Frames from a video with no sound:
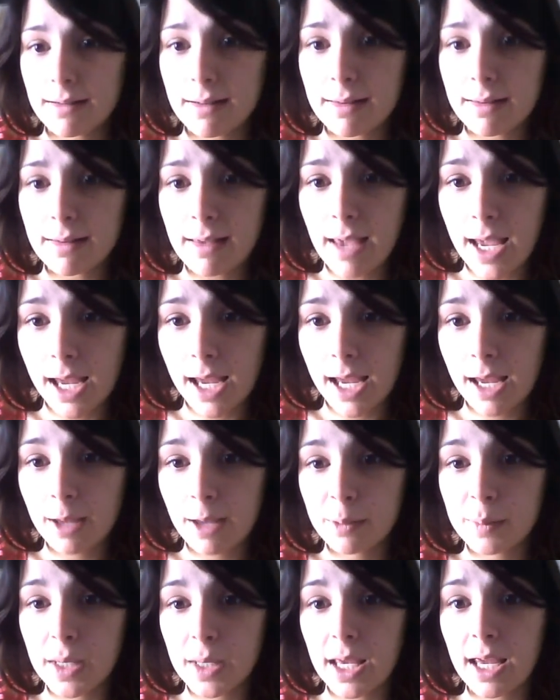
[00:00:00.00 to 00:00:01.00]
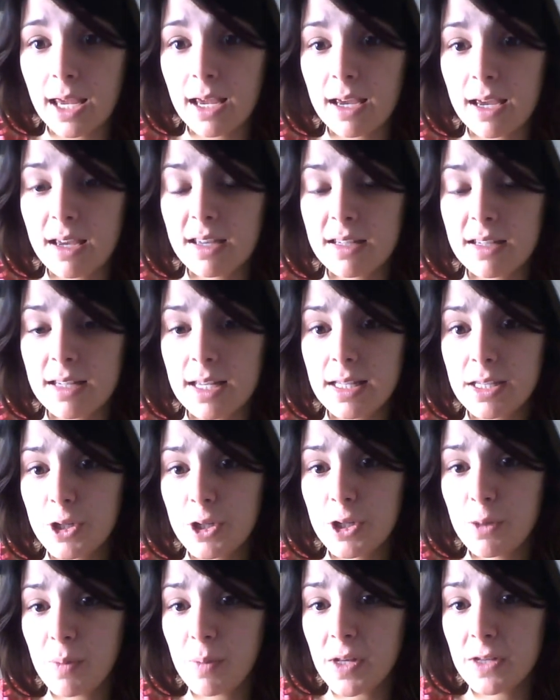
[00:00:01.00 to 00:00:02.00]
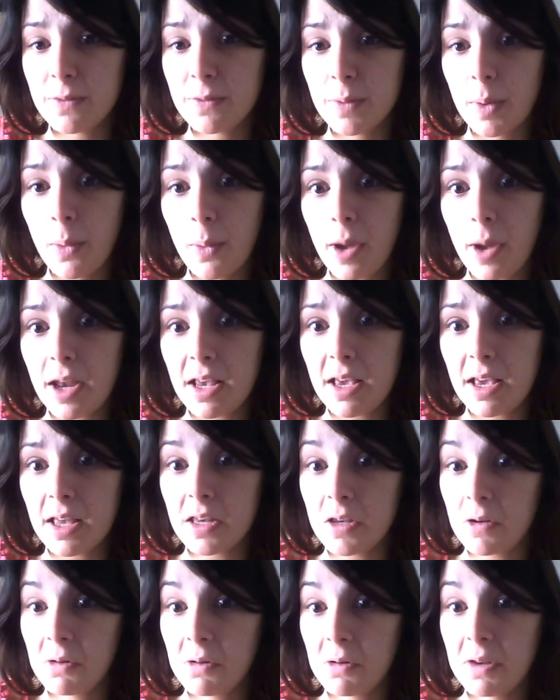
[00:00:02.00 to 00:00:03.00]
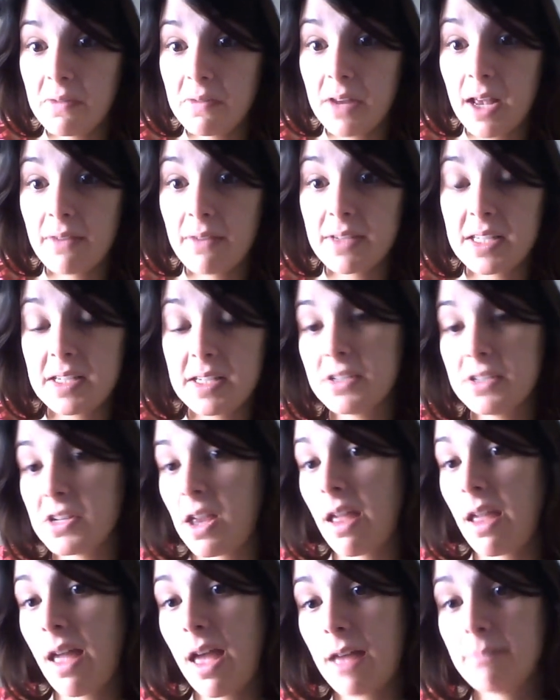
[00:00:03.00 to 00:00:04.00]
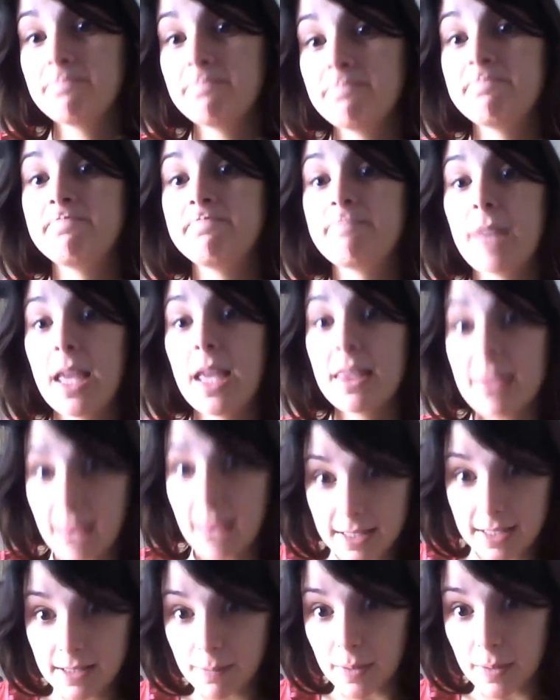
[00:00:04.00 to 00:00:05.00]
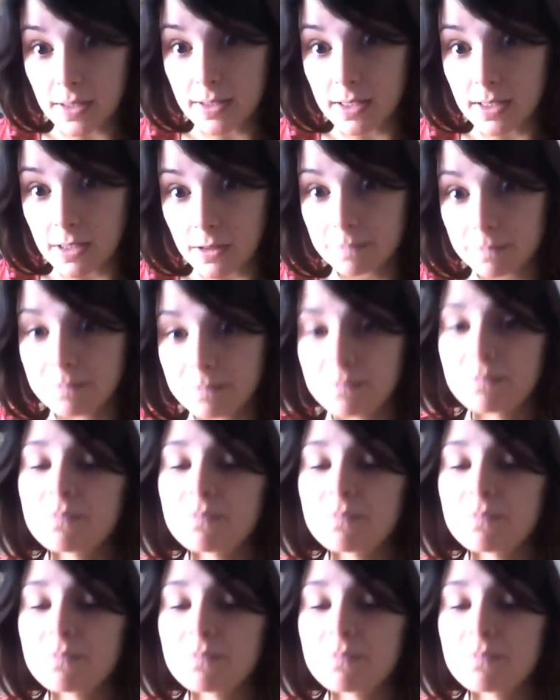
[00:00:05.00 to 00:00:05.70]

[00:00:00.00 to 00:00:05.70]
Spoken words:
in the game and it's 2 months from your wedding and you don't even have a DJ yet. That's a big deal.